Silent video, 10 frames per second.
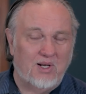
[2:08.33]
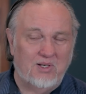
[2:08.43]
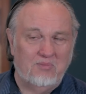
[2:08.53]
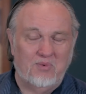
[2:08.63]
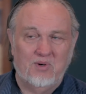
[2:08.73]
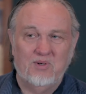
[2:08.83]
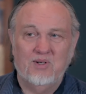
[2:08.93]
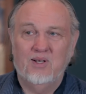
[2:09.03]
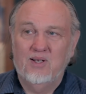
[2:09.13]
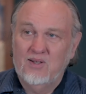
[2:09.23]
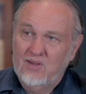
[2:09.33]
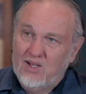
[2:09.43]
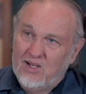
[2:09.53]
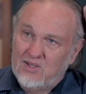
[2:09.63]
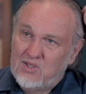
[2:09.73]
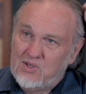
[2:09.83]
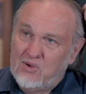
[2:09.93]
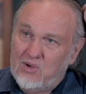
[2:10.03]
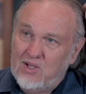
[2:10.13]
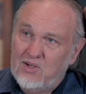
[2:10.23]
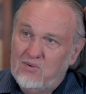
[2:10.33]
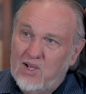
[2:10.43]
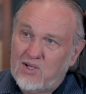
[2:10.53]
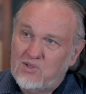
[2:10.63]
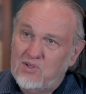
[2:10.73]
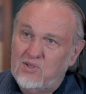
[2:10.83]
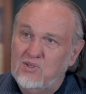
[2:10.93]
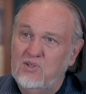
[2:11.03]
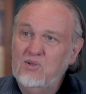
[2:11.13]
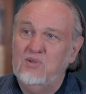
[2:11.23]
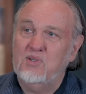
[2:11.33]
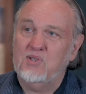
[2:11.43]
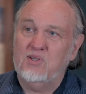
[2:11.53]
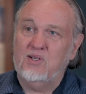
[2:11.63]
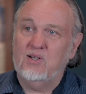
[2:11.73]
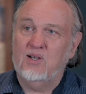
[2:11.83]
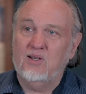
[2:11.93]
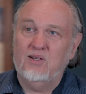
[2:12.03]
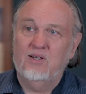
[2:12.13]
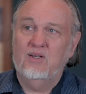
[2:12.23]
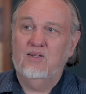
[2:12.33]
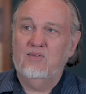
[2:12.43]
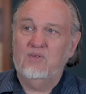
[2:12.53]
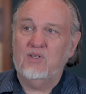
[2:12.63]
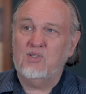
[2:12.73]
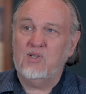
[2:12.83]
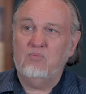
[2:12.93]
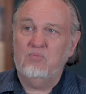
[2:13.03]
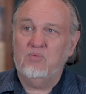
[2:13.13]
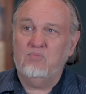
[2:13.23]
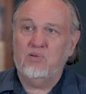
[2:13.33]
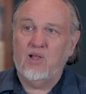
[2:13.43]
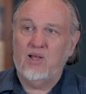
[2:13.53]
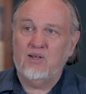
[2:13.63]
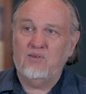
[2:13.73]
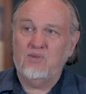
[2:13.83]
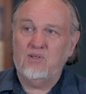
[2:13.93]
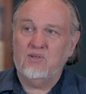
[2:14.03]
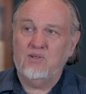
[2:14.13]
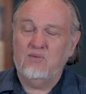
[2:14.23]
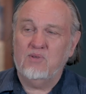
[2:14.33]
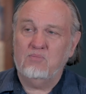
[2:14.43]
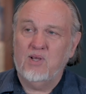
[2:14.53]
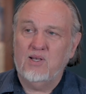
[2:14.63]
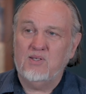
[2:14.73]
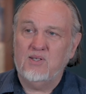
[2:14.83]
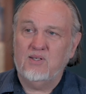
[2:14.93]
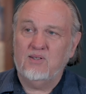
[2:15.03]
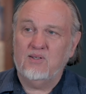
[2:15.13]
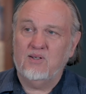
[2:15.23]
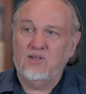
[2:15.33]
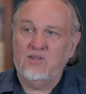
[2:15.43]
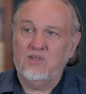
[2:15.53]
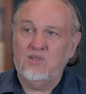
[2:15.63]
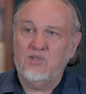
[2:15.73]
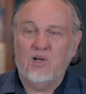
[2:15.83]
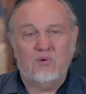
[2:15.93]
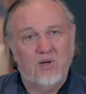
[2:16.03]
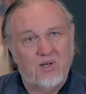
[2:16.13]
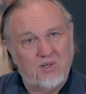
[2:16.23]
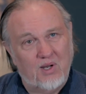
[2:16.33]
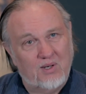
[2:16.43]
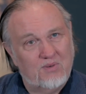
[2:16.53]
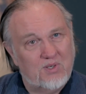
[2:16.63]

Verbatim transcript: anymore. And so I actually used the, uh, the subplot of the, of the painting uh, to generate a kind of